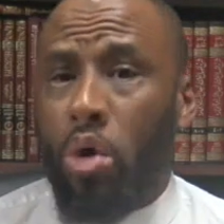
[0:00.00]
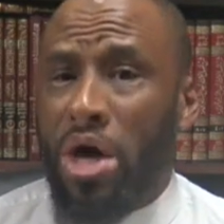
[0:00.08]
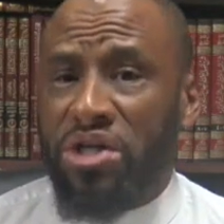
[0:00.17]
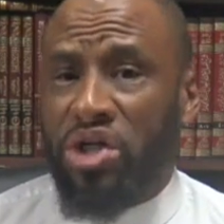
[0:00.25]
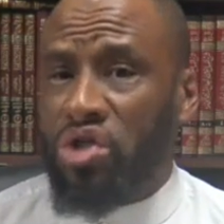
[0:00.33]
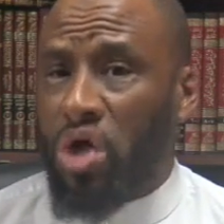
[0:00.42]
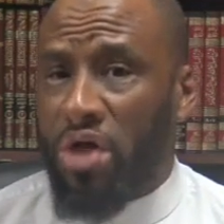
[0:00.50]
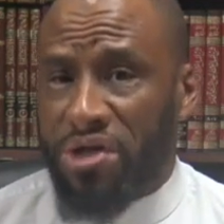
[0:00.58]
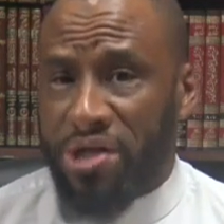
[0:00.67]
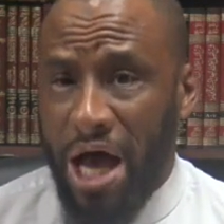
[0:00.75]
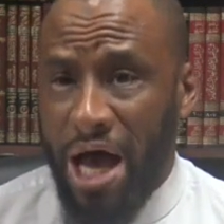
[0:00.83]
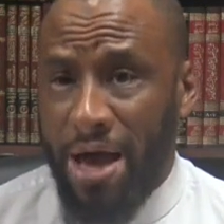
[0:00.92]
questions all the
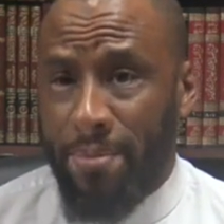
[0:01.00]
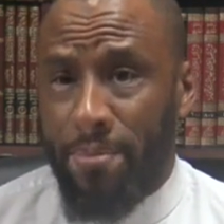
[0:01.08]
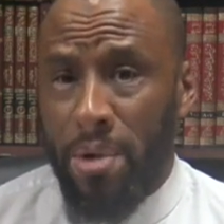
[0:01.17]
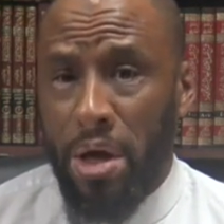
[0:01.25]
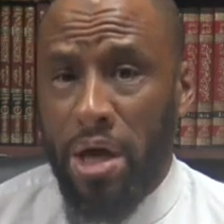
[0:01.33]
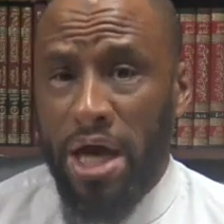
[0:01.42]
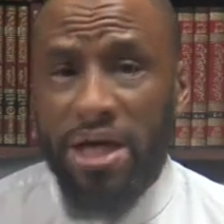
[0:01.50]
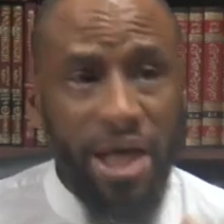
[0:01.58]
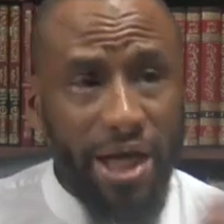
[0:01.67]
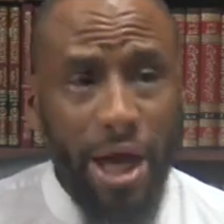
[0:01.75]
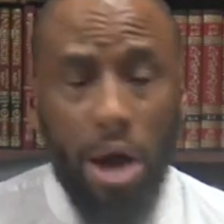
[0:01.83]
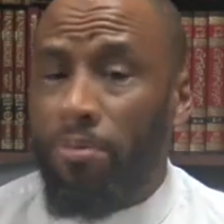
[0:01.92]
time and
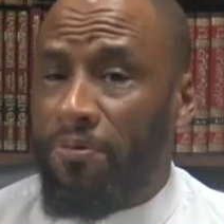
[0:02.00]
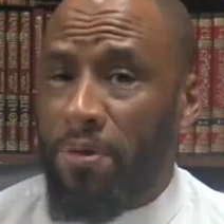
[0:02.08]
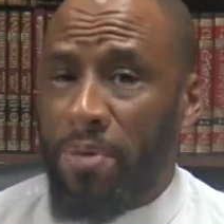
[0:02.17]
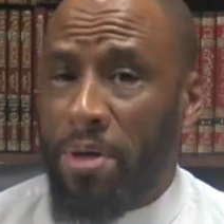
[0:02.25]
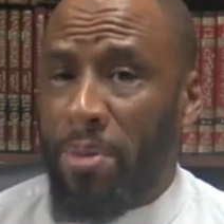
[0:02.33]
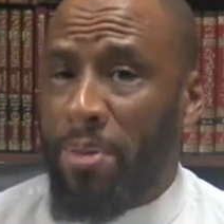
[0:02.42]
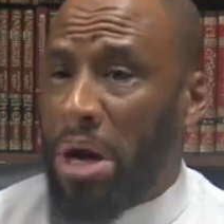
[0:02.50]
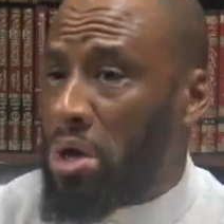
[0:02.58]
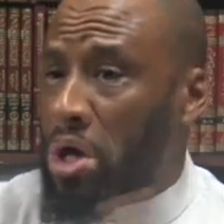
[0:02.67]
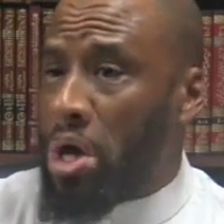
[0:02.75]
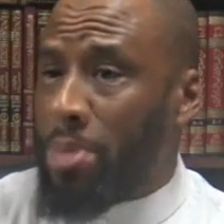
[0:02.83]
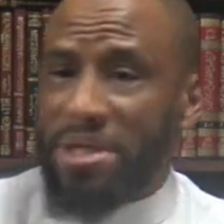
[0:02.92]
get help from him
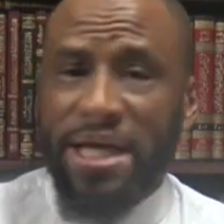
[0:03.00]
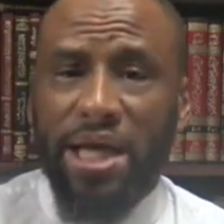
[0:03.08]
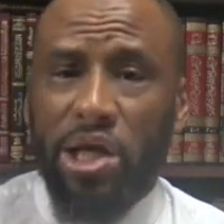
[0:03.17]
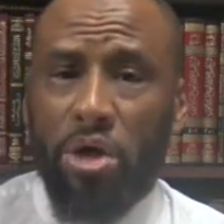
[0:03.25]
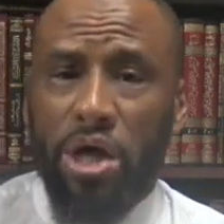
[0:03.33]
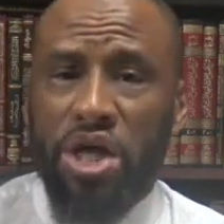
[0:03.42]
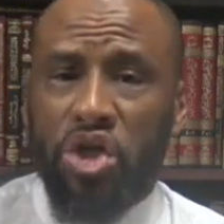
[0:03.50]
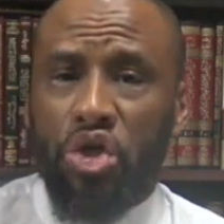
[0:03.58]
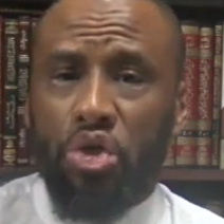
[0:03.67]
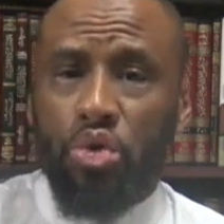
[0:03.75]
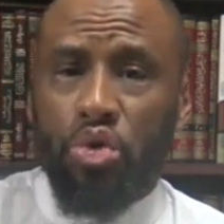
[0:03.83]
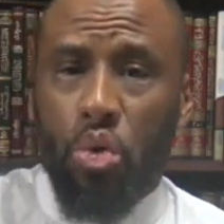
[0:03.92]
about particular
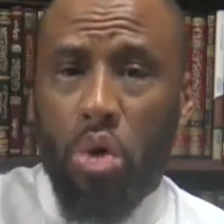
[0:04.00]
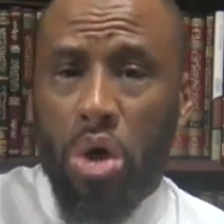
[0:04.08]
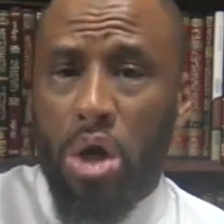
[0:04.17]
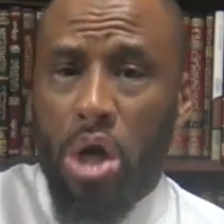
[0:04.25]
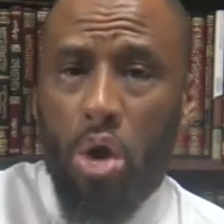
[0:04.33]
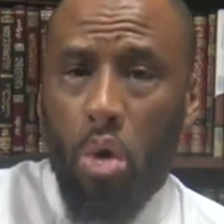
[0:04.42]
issues or